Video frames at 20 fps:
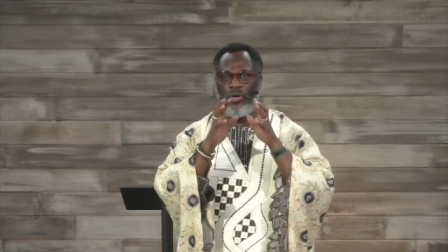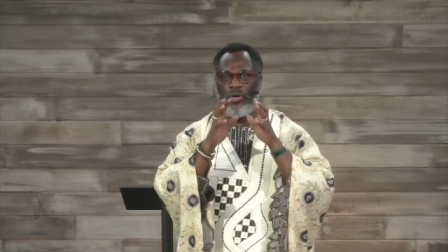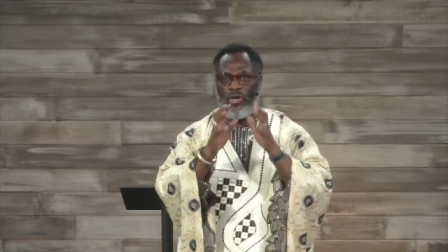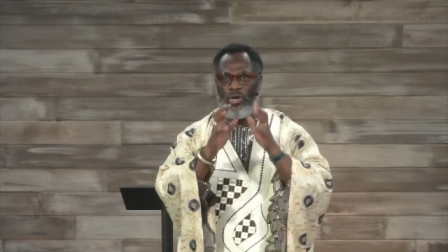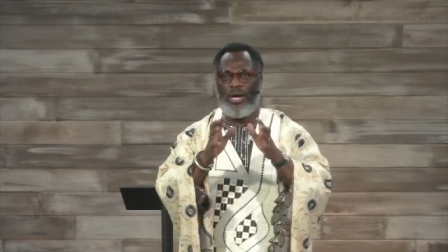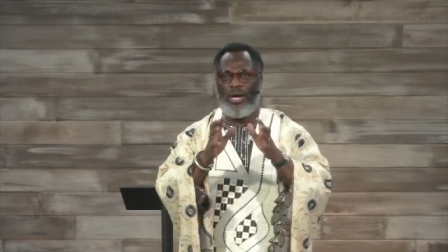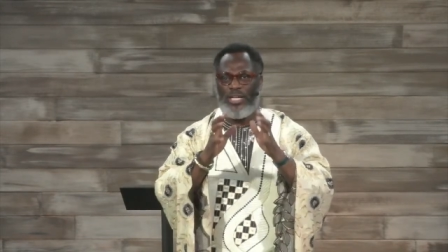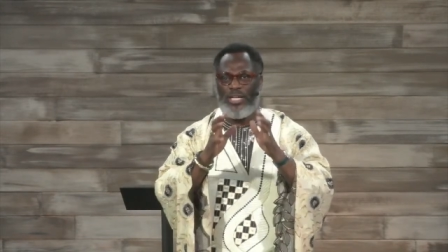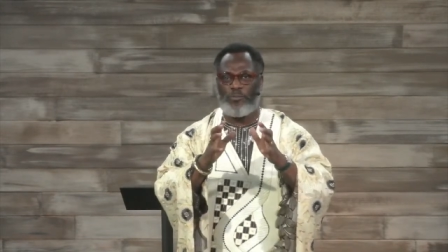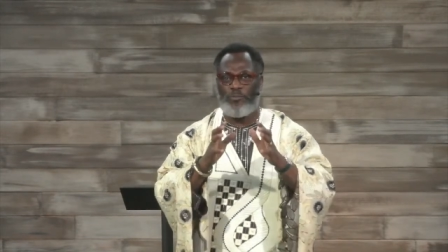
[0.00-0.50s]

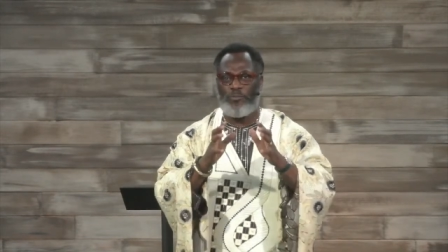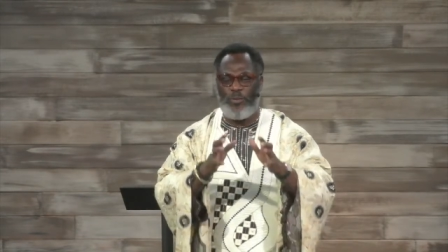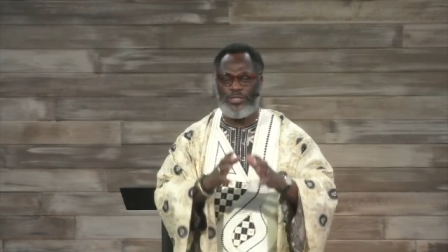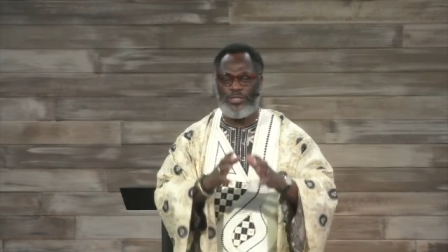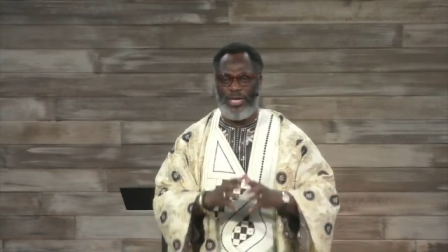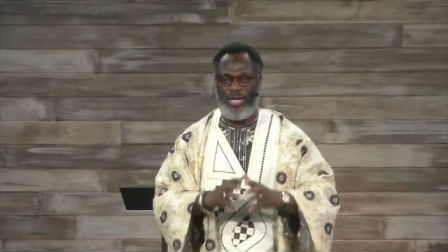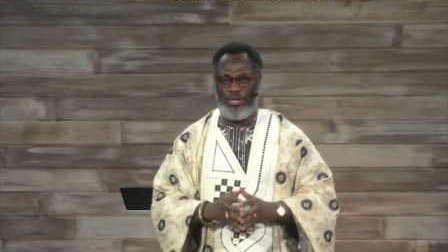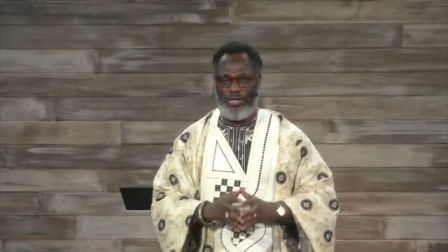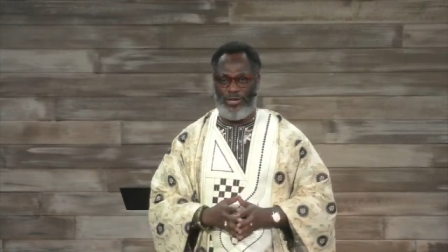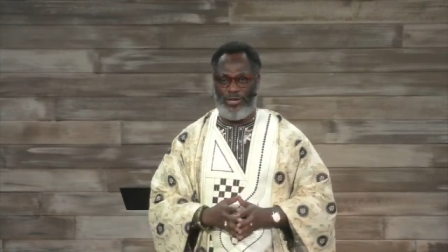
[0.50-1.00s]
God has put
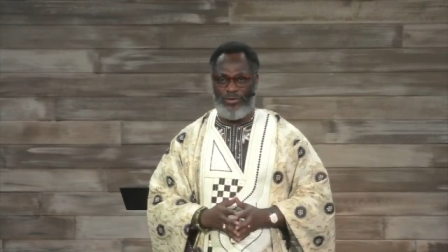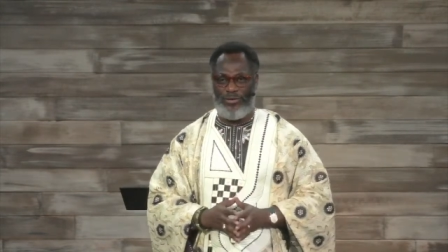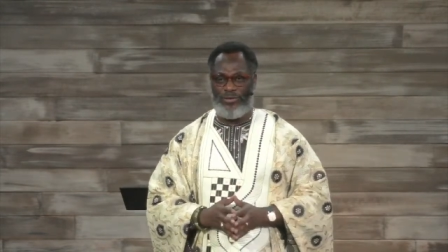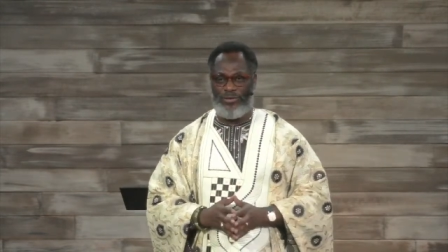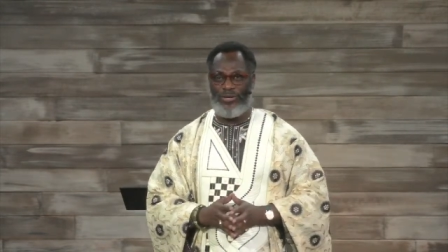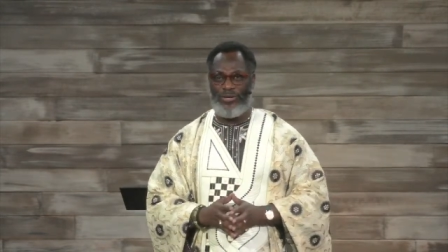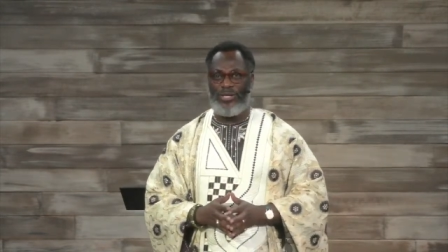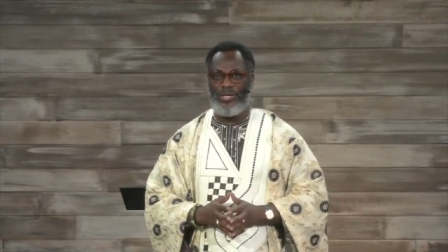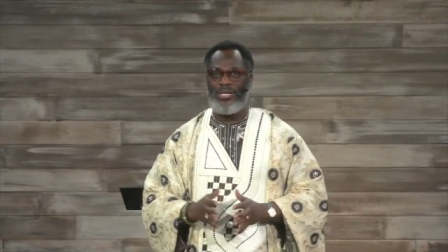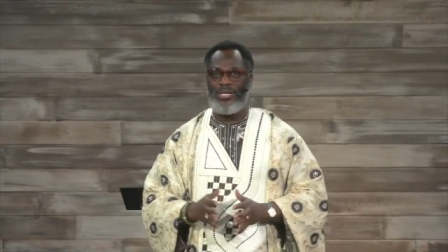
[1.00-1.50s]
in you.
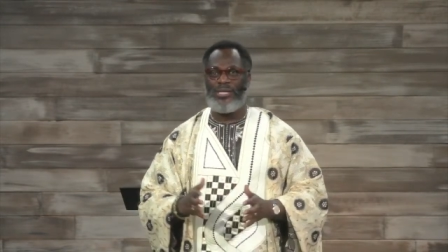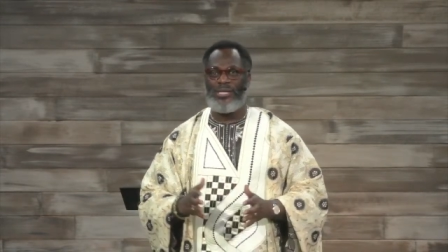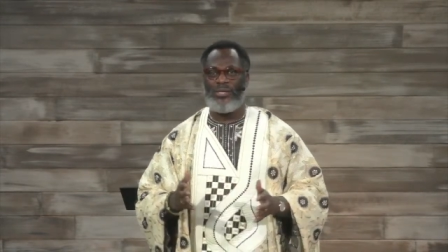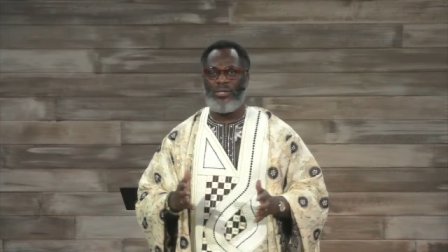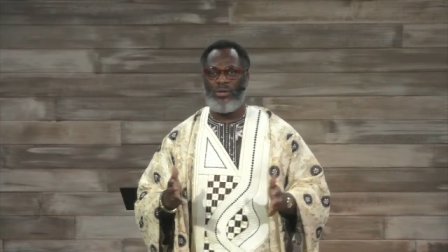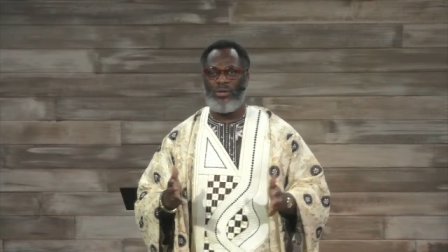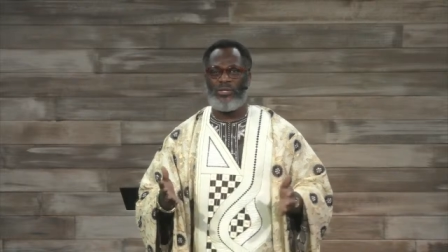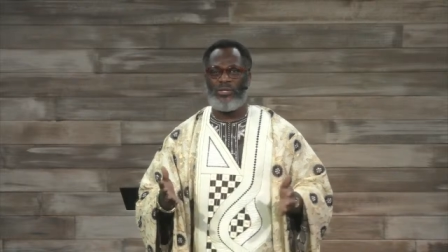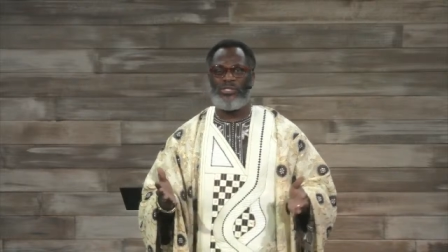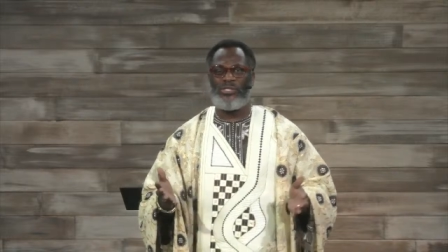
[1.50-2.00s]

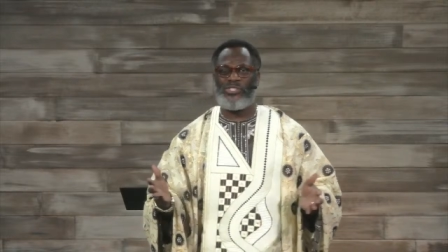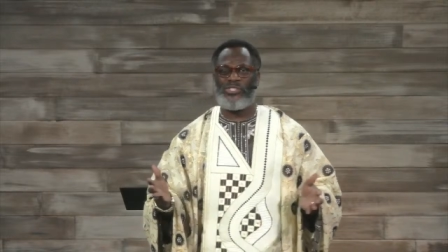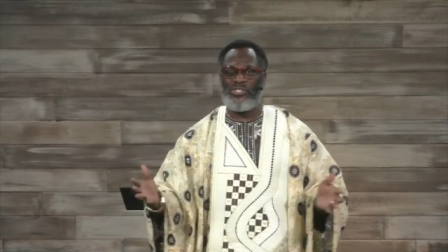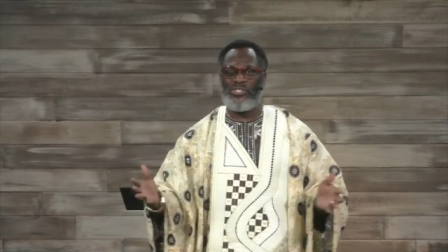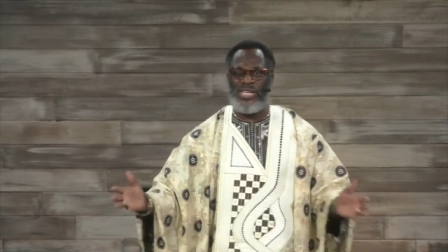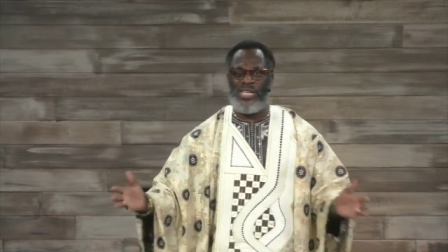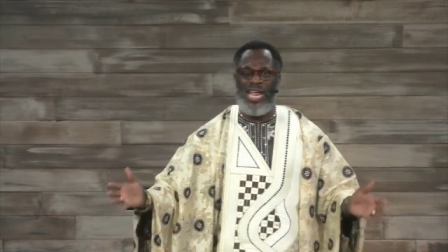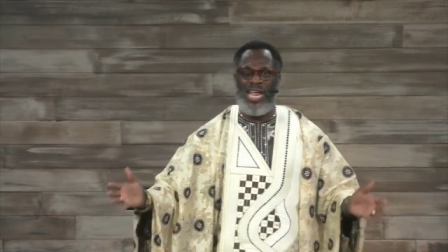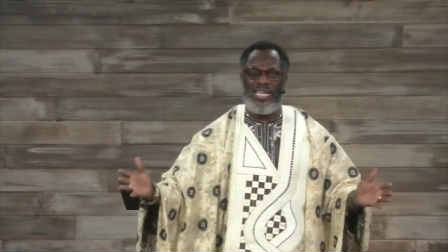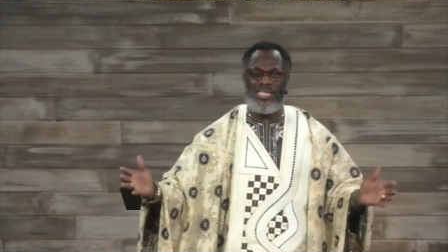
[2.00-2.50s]

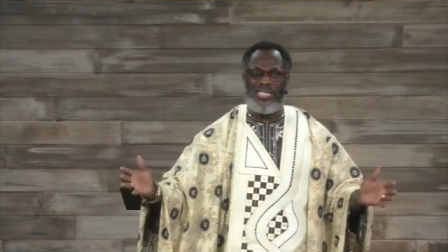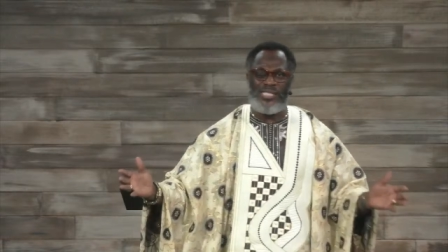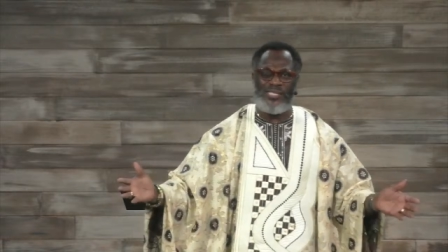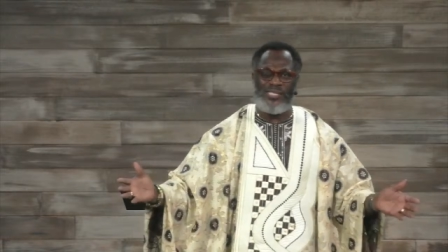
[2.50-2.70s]
Seize